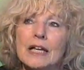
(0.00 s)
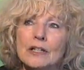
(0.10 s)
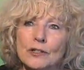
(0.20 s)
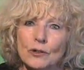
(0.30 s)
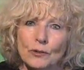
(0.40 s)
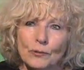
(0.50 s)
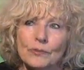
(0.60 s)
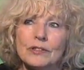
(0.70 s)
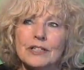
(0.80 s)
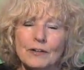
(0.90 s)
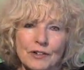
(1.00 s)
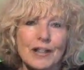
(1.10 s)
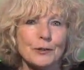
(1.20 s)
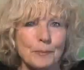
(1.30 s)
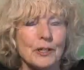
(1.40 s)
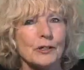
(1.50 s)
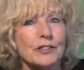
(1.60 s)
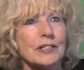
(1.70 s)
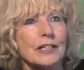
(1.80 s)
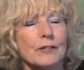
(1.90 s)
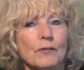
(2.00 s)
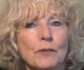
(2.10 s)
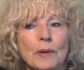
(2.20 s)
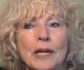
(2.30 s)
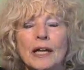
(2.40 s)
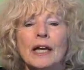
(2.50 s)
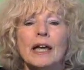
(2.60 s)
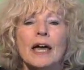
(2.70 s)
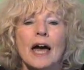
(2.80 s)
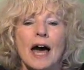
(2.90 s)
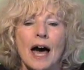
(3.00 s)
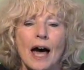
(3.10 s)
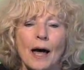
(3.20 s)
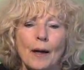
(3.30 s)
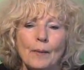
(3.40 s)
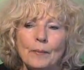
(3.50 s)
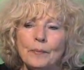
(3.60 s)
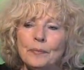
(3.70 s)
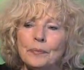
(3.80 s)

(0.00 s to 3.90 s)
so Denver has been a good city for me. I